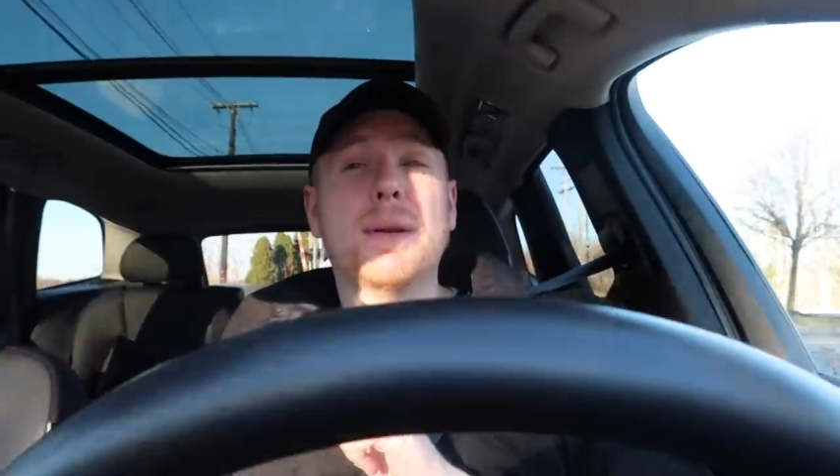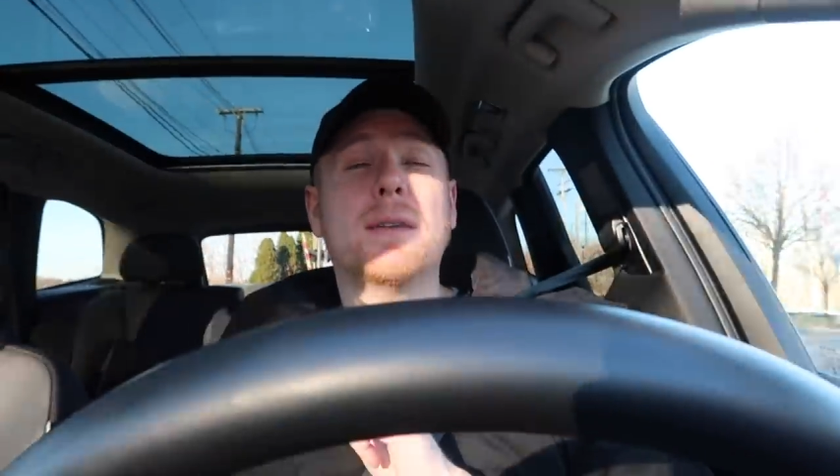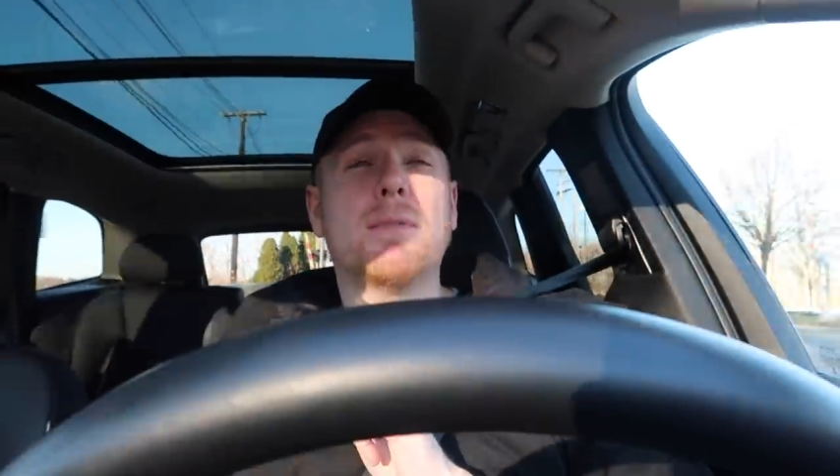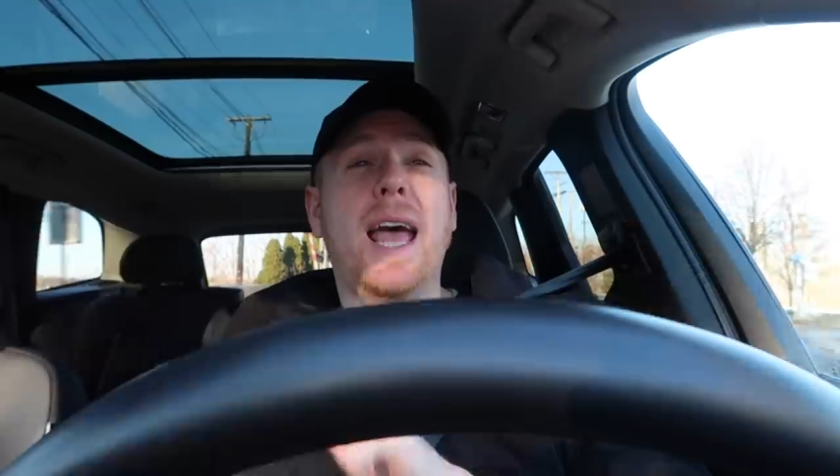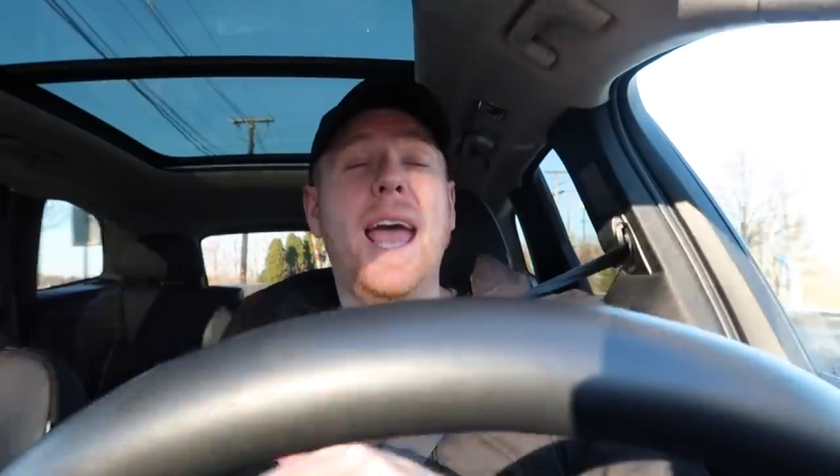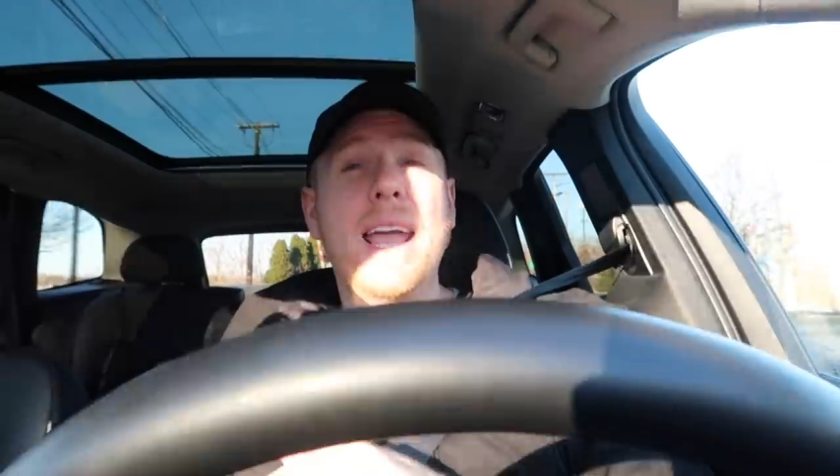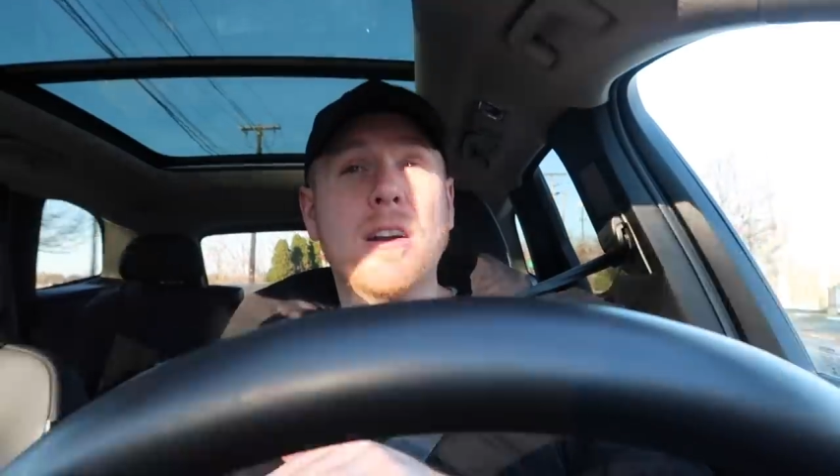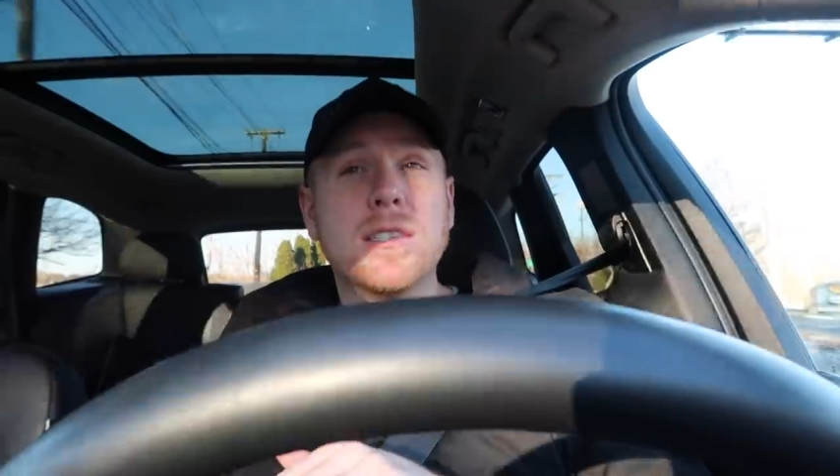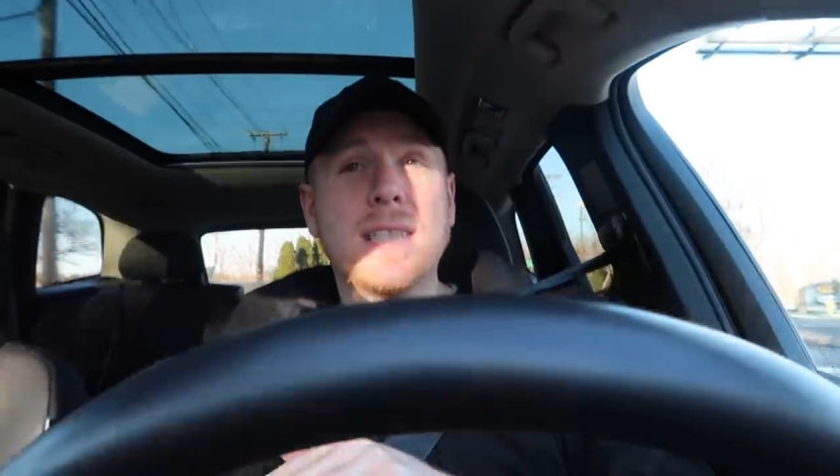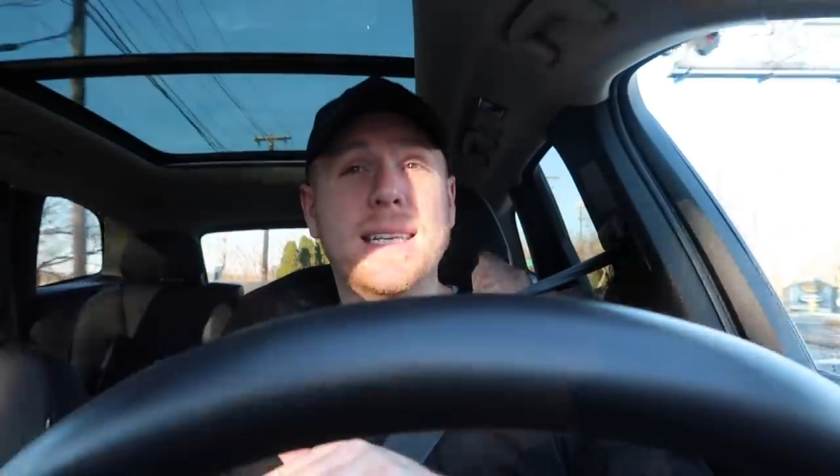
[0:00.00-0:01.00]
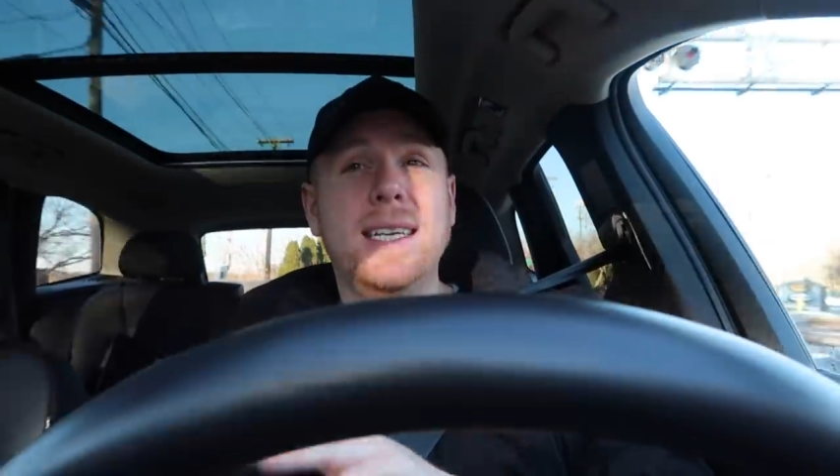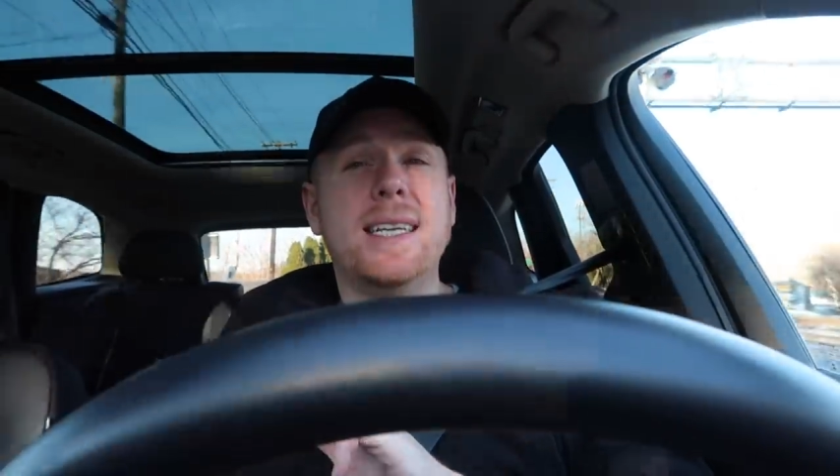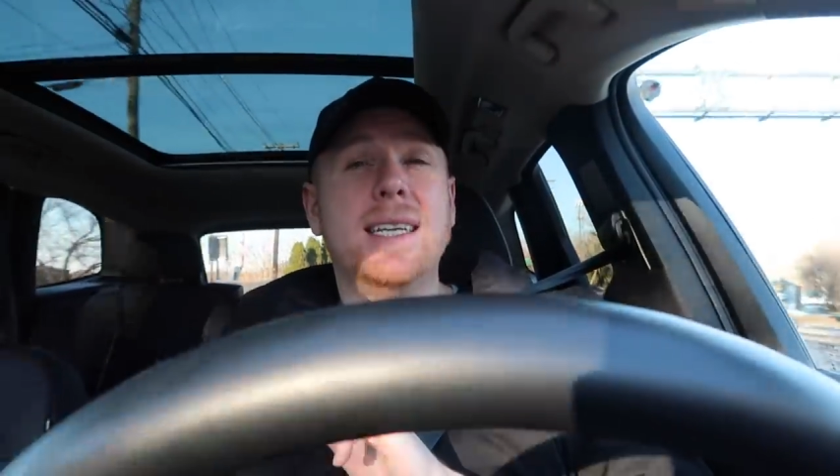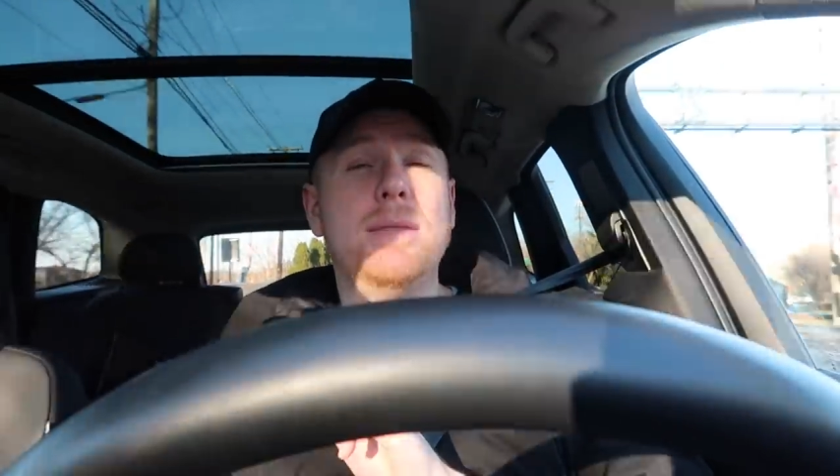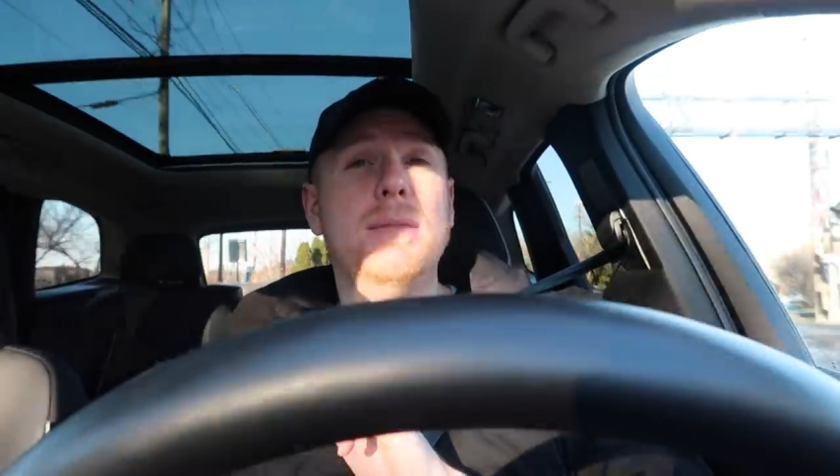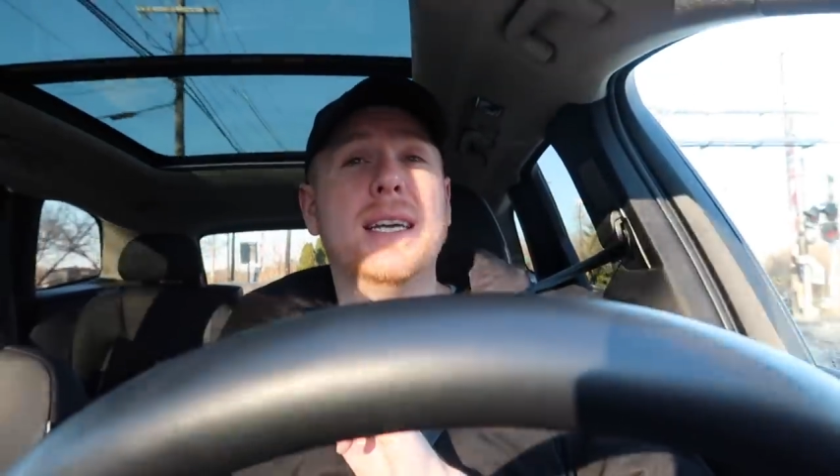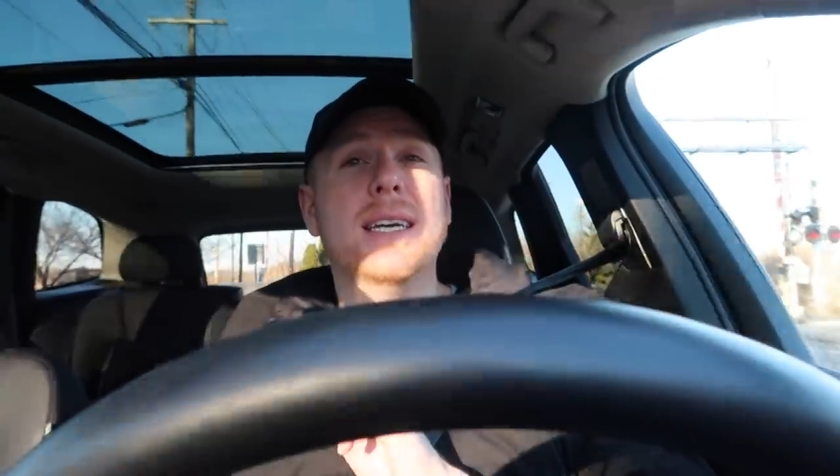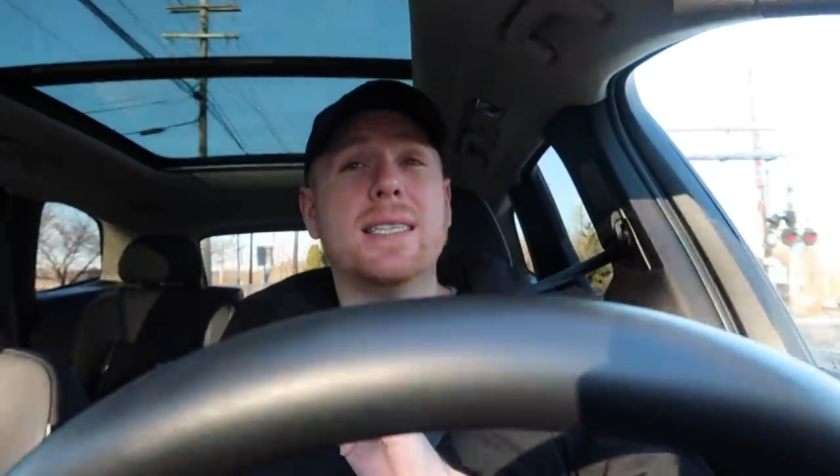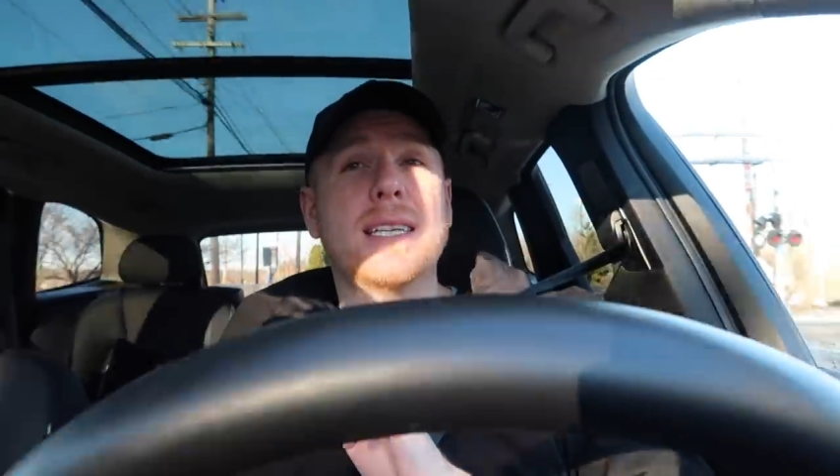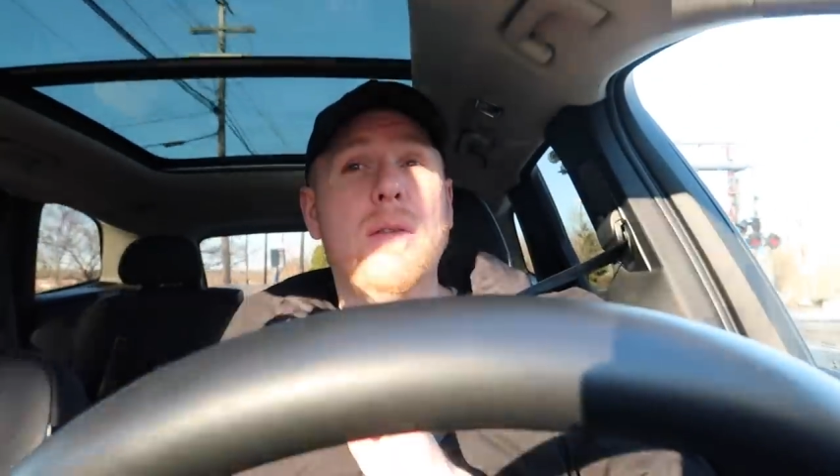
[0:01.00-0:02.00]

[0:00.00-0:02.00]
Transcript: picked up the hangers I needed because